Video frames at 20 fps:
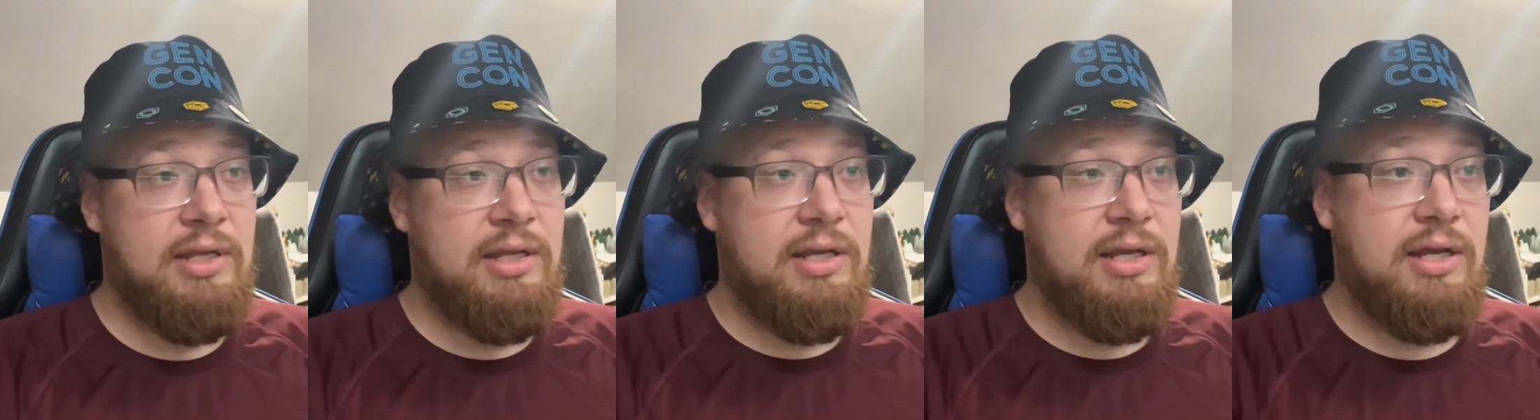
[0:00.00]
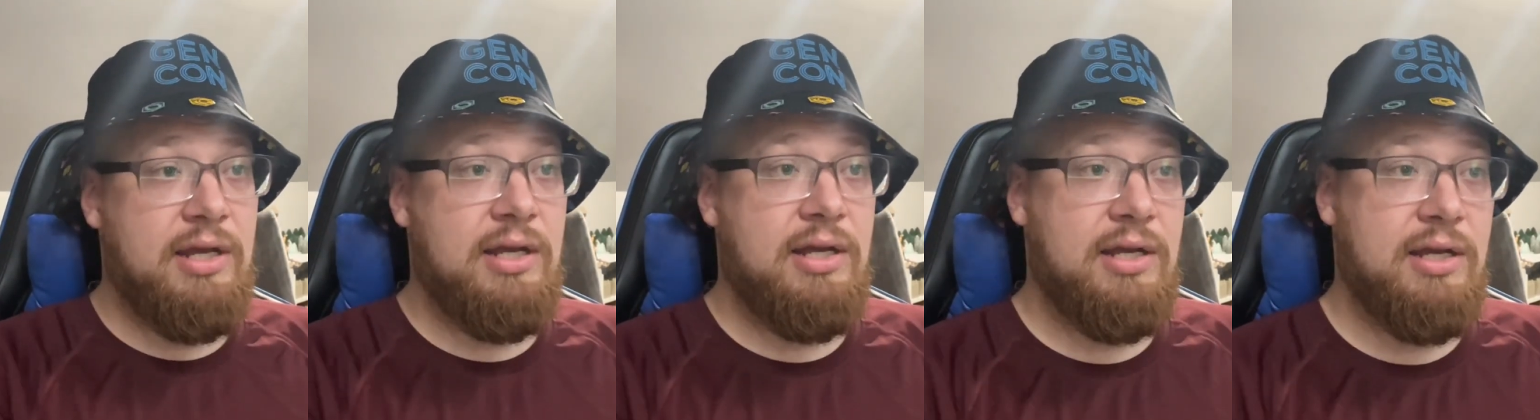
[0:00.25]

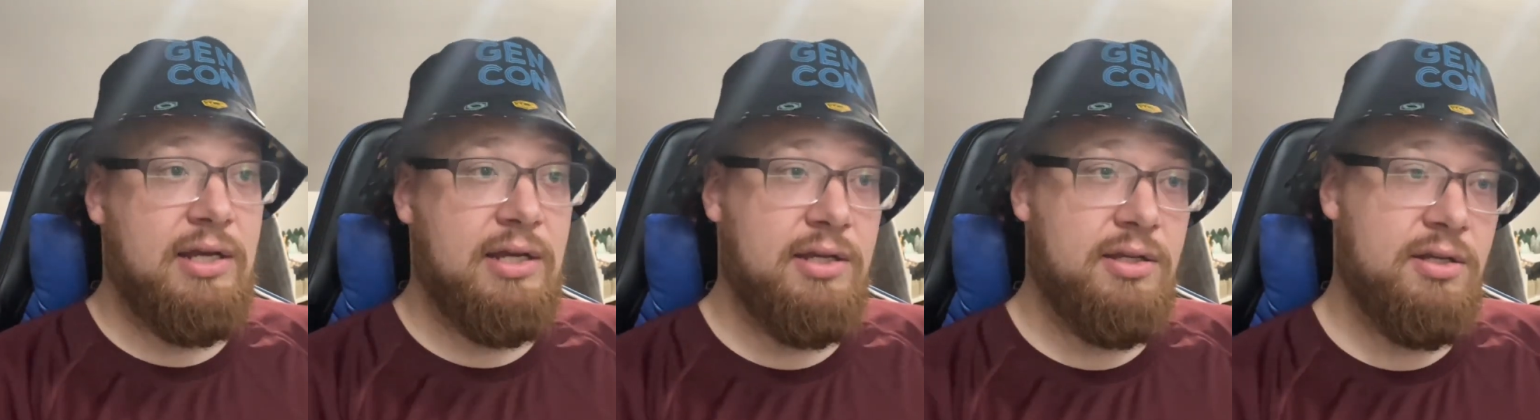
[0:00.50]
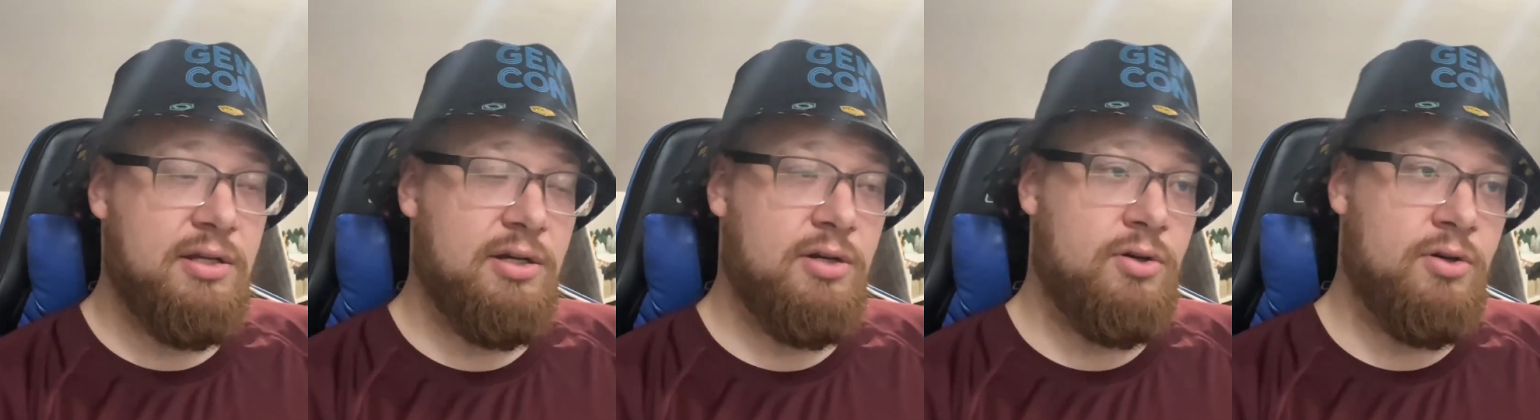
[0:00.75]

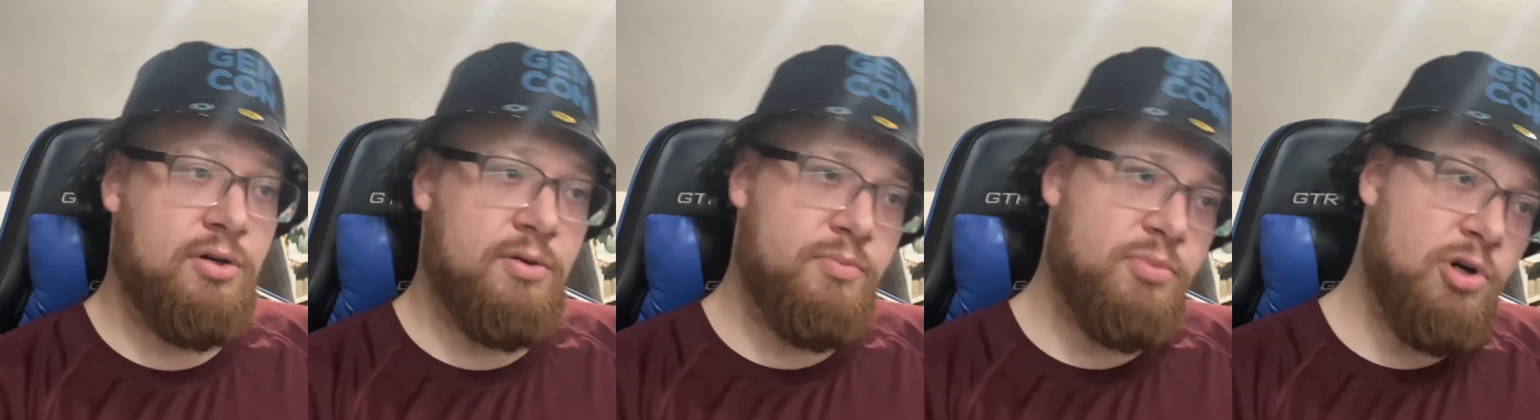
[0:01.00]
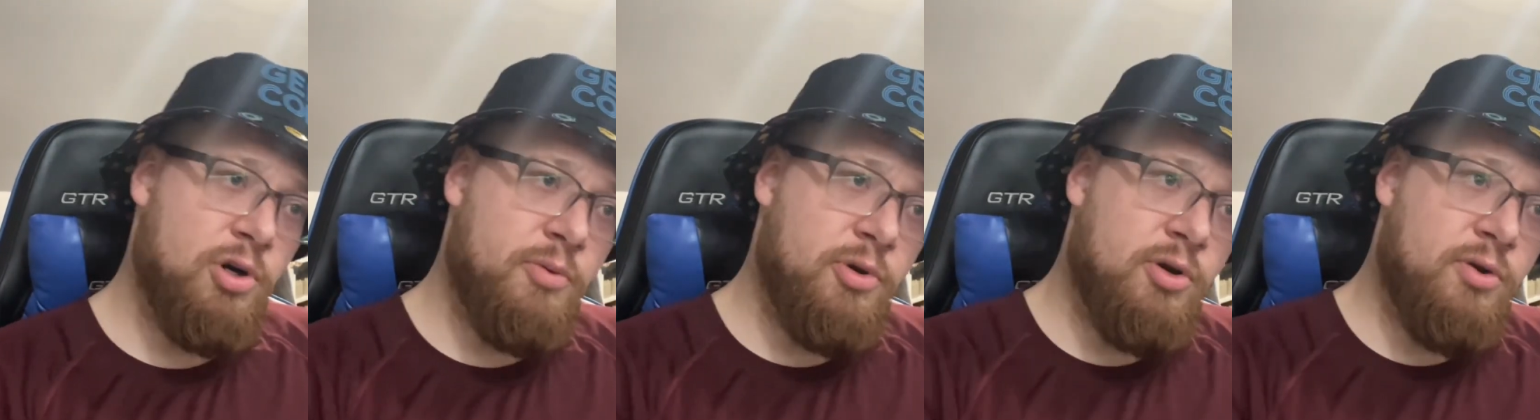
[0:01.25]
or
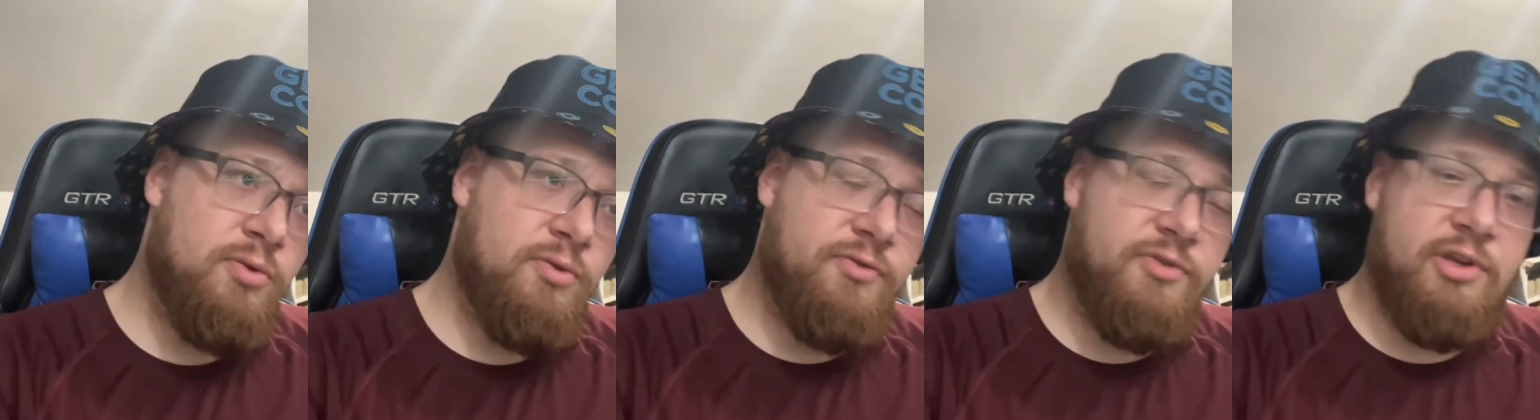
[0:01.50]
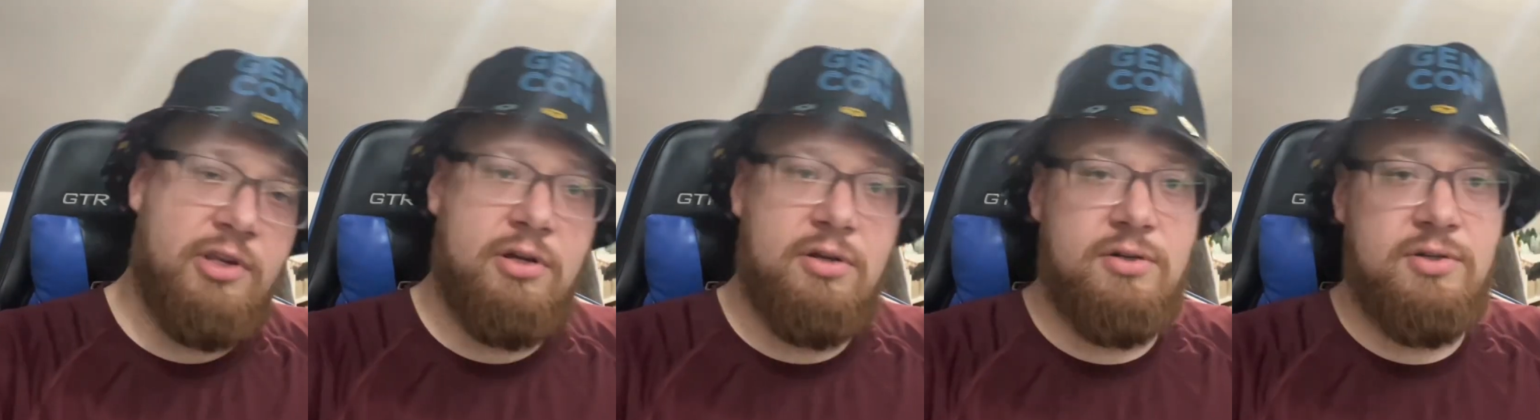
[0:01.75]
promo
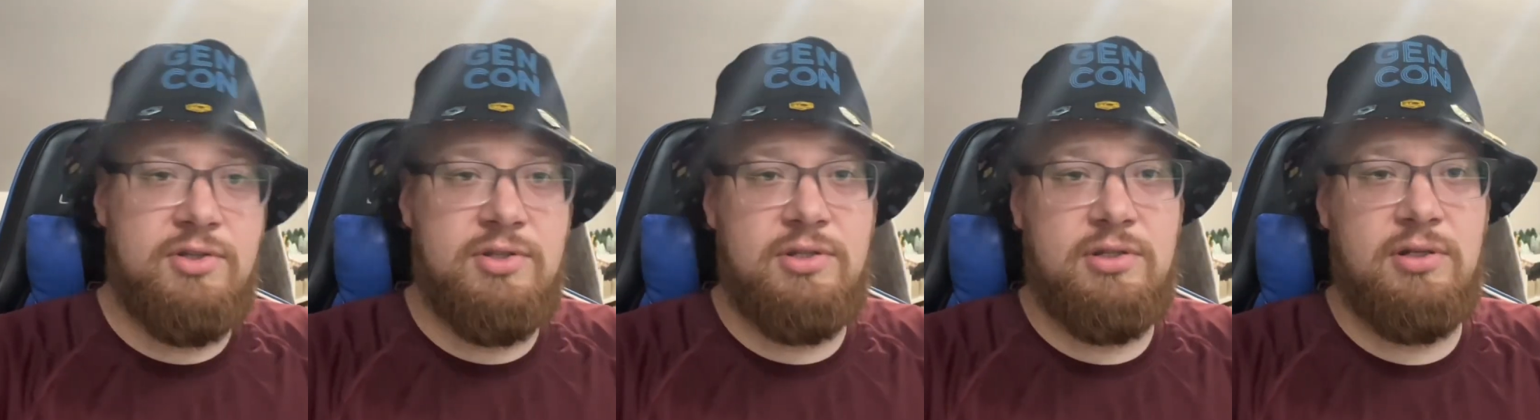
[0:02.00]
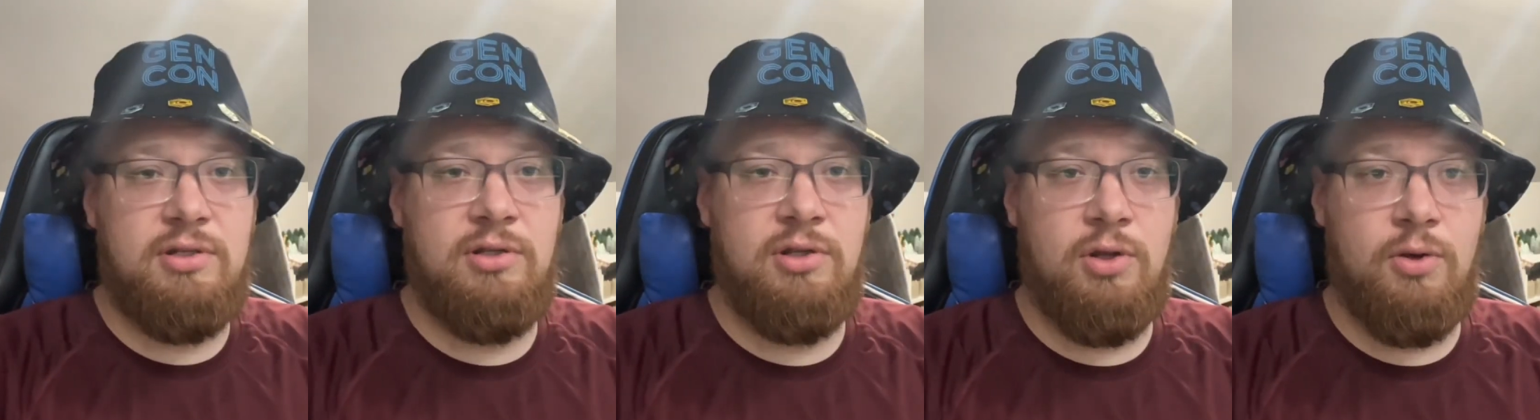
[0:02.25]
figures.